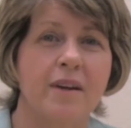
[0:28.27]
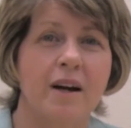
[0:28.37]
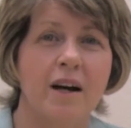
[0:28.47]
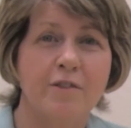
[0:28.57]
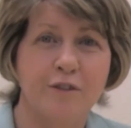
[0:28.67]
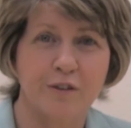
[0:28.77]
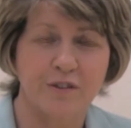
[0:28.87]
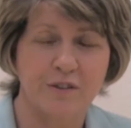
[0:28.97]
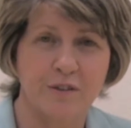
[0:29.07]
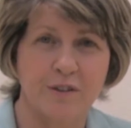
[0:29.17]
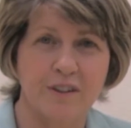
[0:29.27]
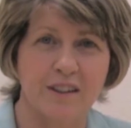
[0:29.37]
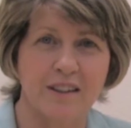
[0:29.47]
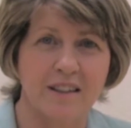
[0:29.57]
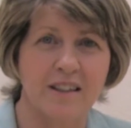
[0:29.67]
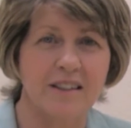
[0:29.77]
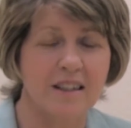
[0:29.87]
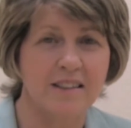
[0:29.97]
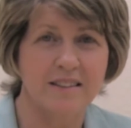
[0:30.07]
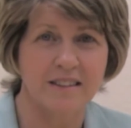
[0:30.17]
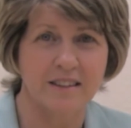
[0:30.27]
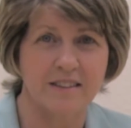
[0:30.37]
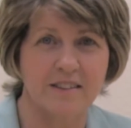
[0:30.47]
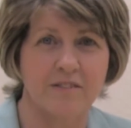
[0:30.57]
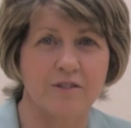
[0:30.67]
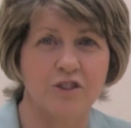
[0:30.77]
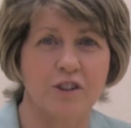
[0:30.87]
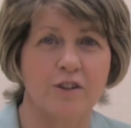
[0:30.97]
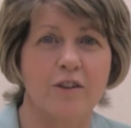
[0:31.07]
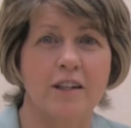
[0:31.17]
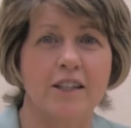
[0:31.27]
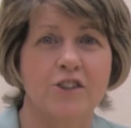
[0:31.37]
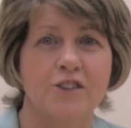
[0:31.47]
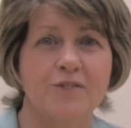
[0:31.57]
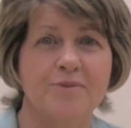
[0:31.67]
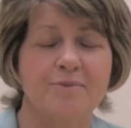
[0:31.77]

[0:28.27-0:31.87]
I first stood in the 1997 general election.